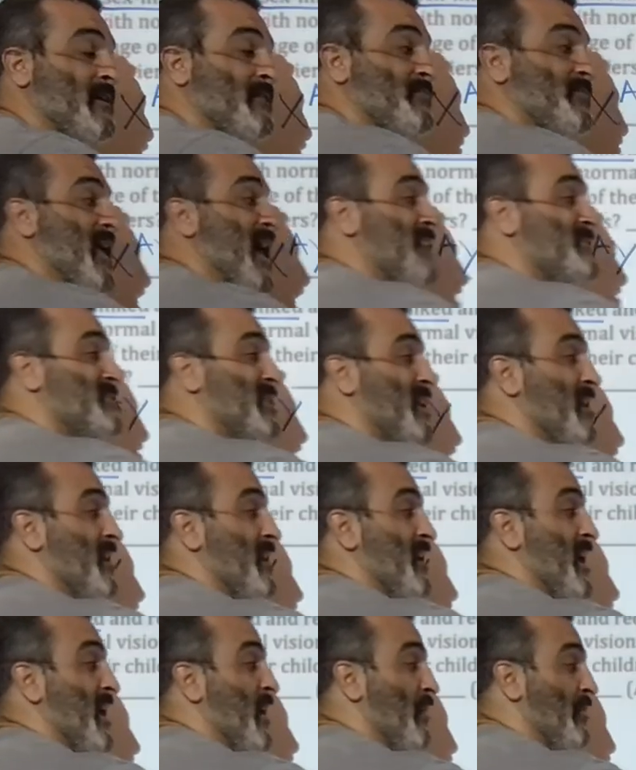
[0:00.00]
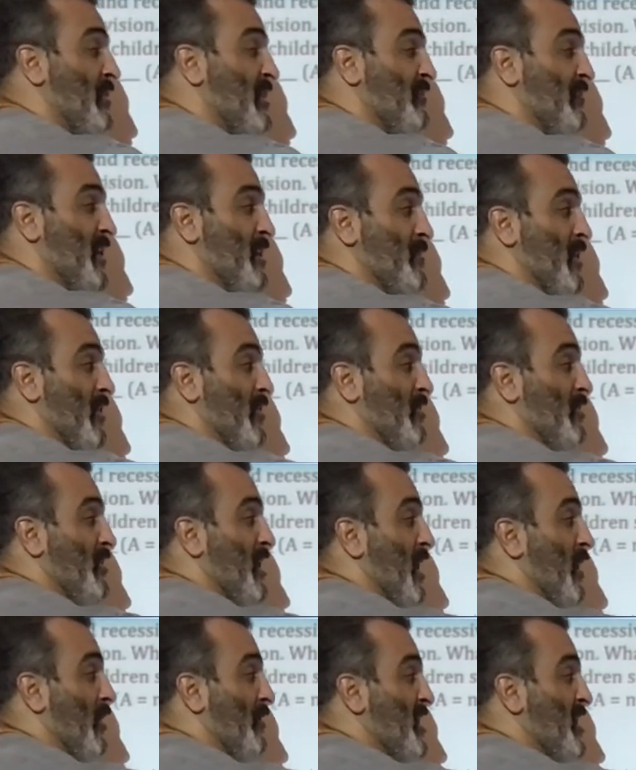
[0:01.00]
That's a healthy female. Her
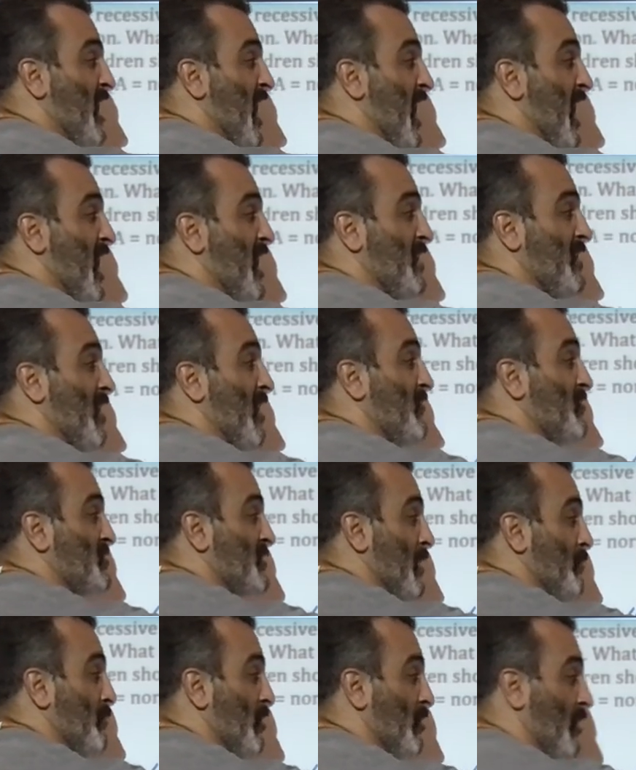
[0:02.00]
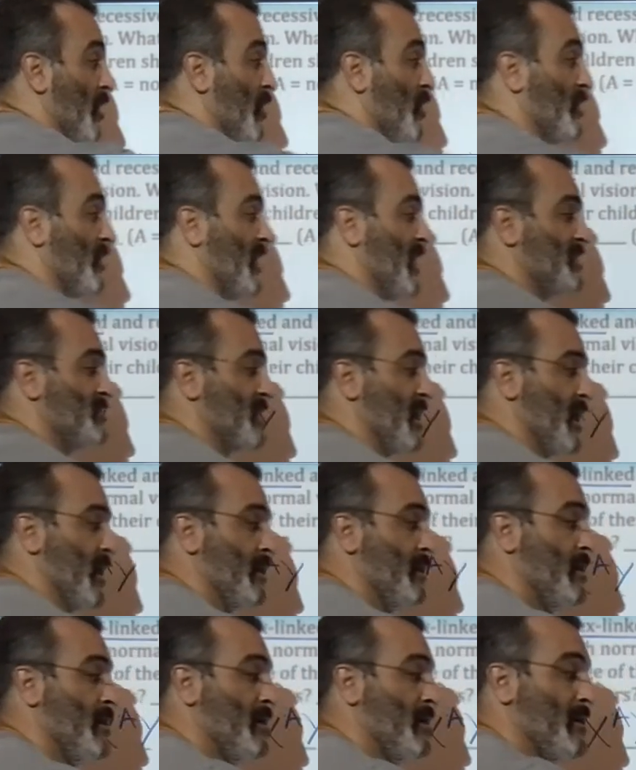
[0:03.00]
healthy A covers up her lowercase a.
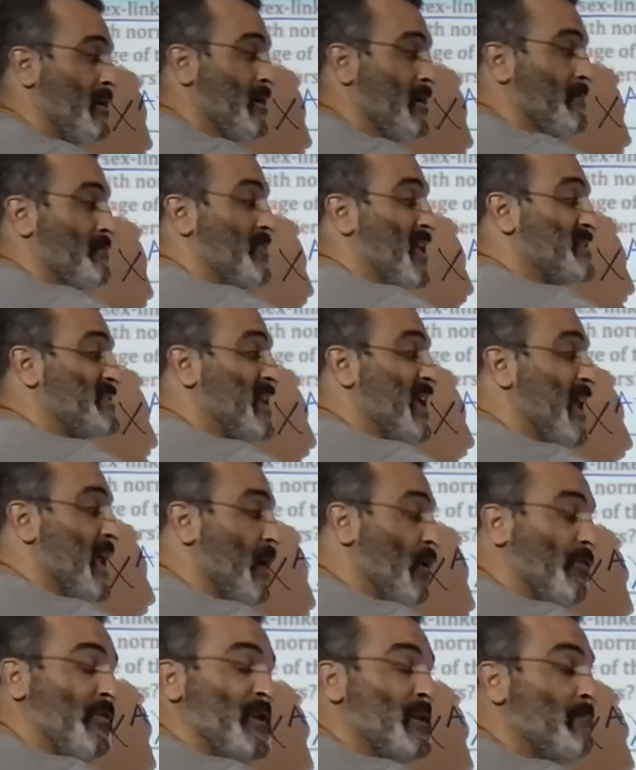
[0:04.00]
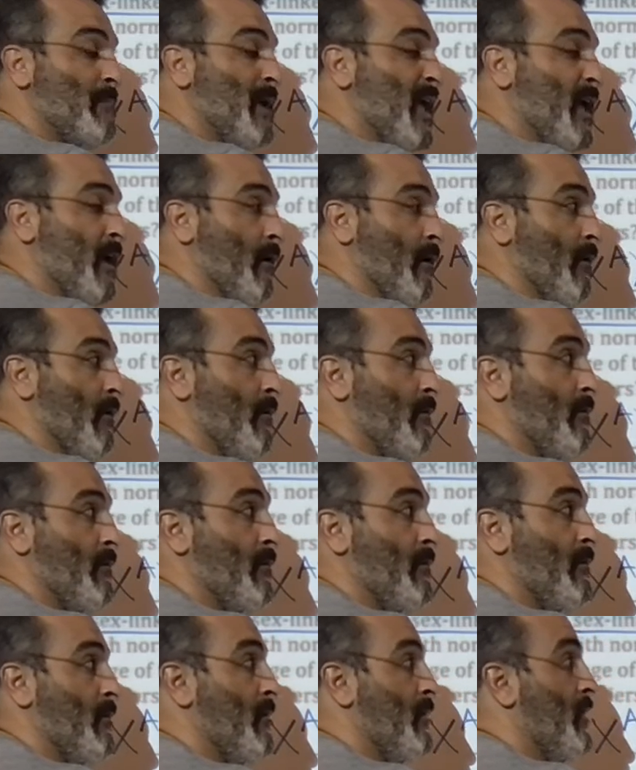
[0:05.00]
That's a healthy male.
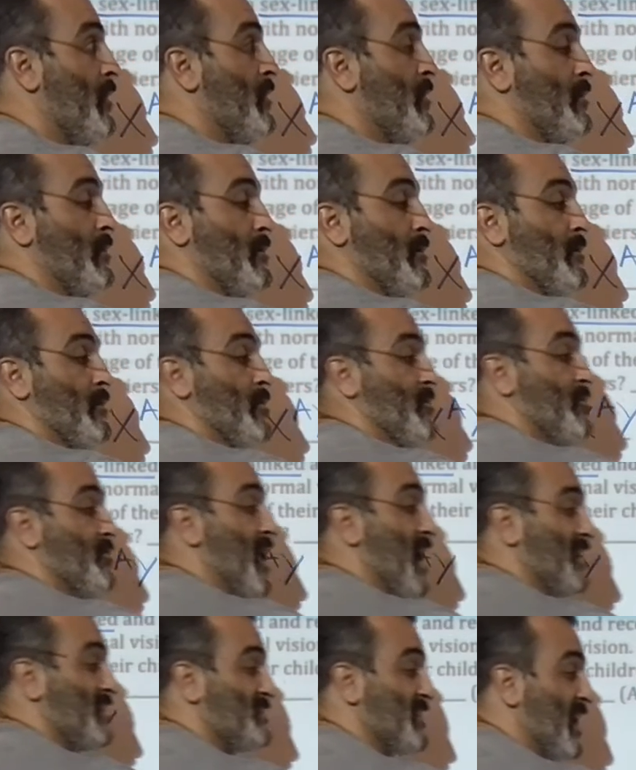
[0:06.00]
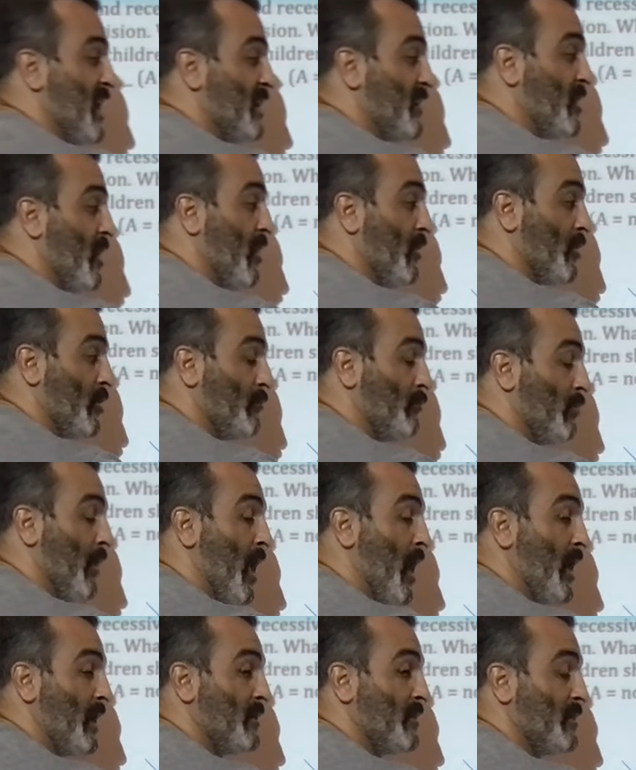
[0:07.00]
That is a
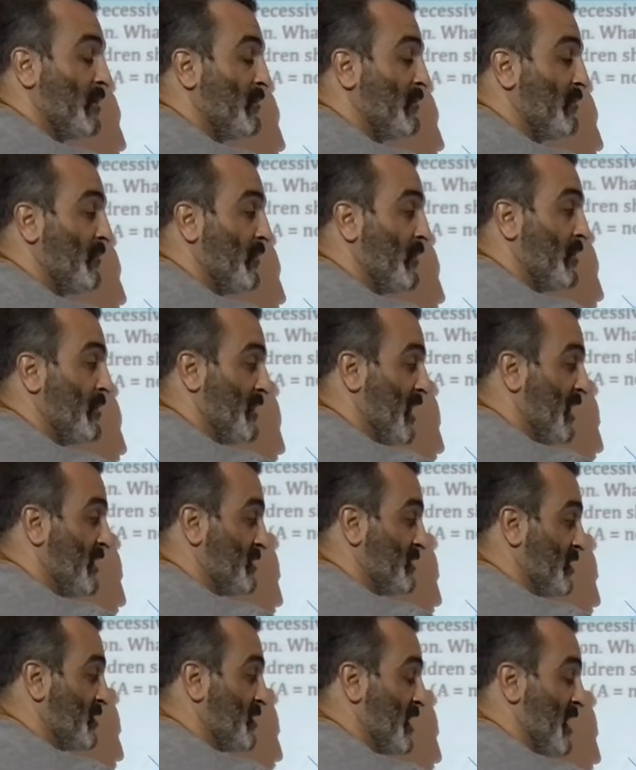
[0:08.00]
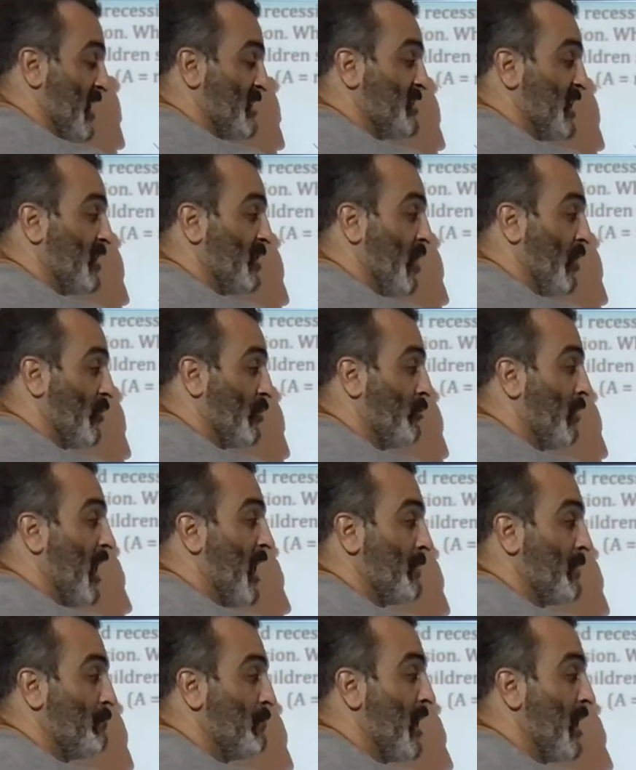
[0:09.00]
colorblind. That is a
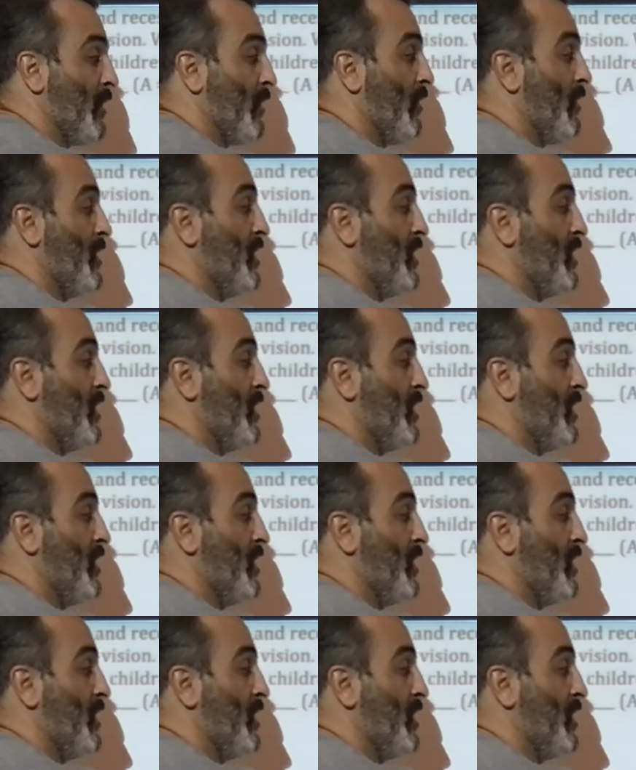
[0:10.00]
colorblind male.